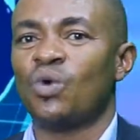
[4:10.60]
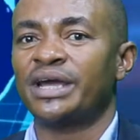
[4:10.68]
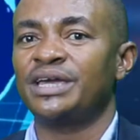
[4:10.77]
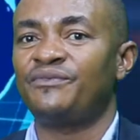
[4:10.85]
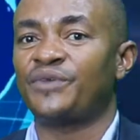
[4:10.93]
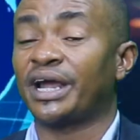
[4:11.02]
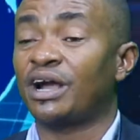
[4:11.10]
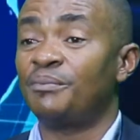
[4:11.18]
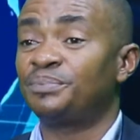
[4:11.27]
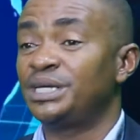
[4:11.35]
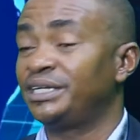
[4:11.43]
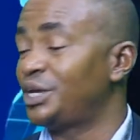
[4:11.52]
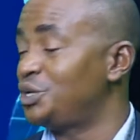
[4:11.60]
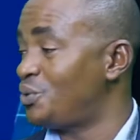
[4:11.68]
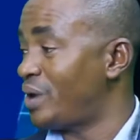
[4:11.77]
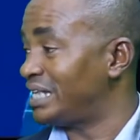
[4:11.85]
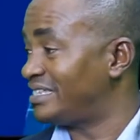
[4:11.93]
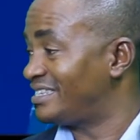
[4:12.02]
working for a company in the
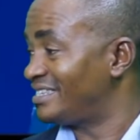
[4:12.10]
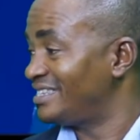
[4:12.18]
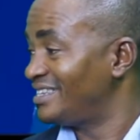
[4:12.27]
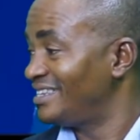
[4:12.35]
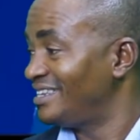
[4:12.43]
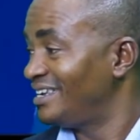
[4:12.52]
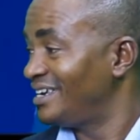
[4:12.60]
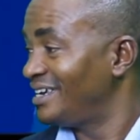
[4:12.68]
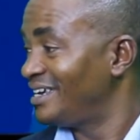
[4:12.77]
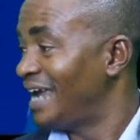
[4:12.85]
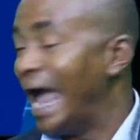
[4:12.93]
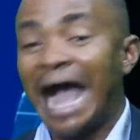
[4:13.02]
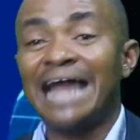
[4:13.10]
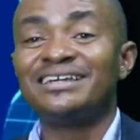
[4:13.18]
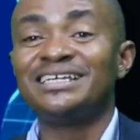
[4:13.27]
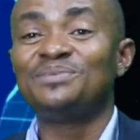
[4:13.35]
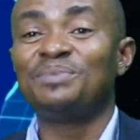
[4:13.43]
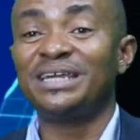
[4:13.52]
US. And
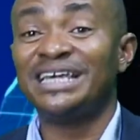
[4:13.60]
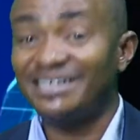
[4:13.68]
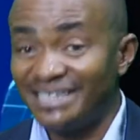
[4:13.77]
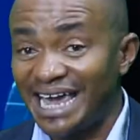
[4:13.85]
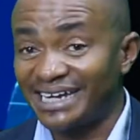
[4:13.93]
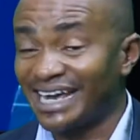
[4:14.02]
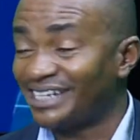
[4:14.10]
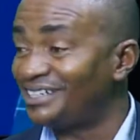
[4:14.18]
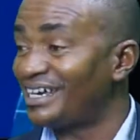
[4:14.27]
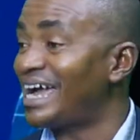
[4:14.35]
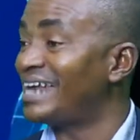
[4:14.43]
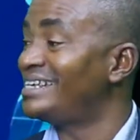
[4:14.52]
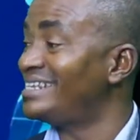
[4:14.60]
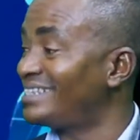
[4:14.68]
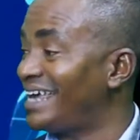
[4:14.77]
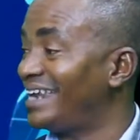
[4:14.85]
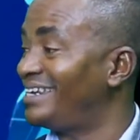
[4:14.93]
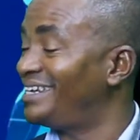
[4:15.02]
he's here in Nigeria and
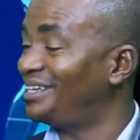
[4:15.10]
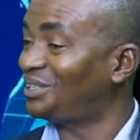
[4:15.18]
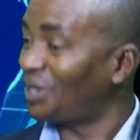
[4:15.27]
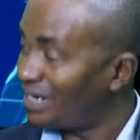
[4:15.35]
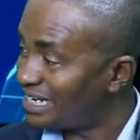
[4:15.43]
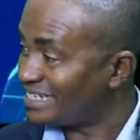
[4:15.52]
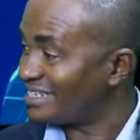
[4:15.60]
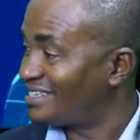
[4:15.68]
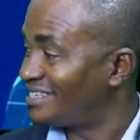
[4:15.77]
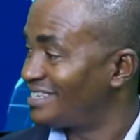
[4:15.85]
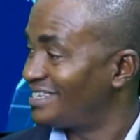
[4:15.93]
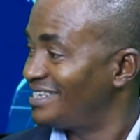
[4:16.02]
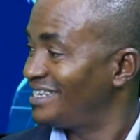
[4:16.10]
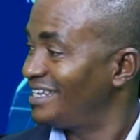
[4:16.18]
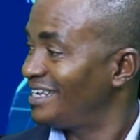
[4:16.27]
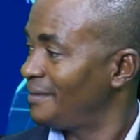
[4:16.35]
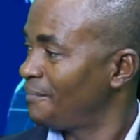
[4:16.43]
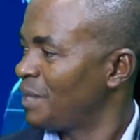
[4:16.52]
he's earning in dollars.
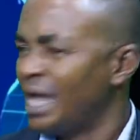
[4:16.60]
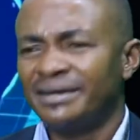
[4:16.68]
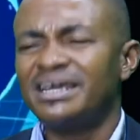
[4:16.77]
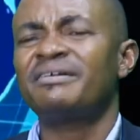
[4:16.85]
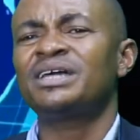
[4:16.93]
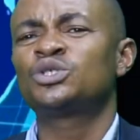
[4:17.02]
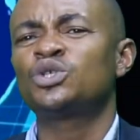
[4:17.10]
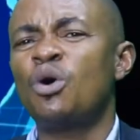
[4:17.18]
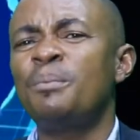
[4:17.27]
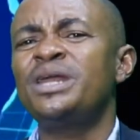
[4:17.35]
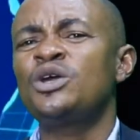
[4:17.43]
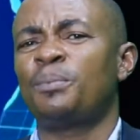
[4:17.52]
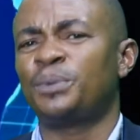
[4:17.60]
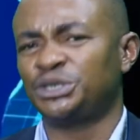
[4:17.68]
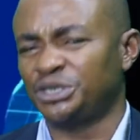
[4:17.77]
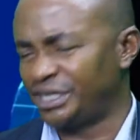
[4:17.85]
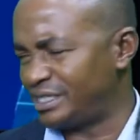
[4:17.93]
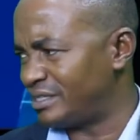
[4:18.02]
There are so many
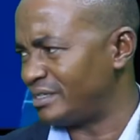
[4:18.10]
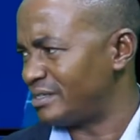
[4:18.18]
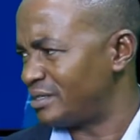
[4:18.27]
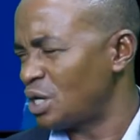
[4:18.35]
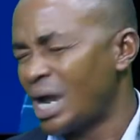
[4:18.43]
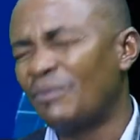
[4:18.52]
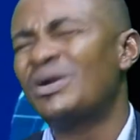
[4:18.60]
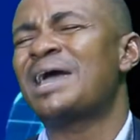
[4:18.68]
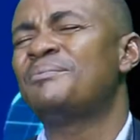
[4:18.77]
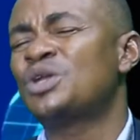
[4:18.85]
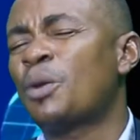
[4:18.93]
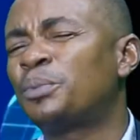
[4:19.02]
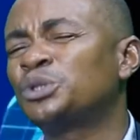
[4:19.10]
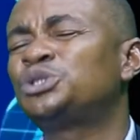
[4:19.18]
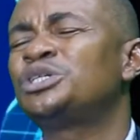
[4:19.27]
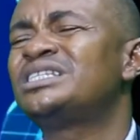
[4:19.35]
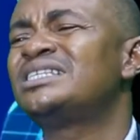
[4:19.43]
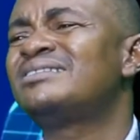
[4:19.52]
opportunities. When I mean
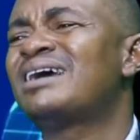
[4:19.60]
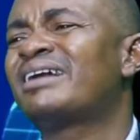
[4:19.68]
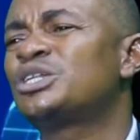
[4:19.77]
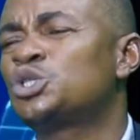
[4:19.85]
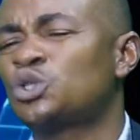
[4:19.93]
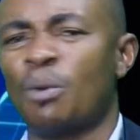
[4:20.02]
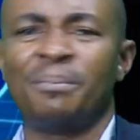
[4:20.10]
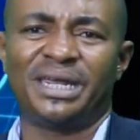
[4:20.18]
opportunities, there are so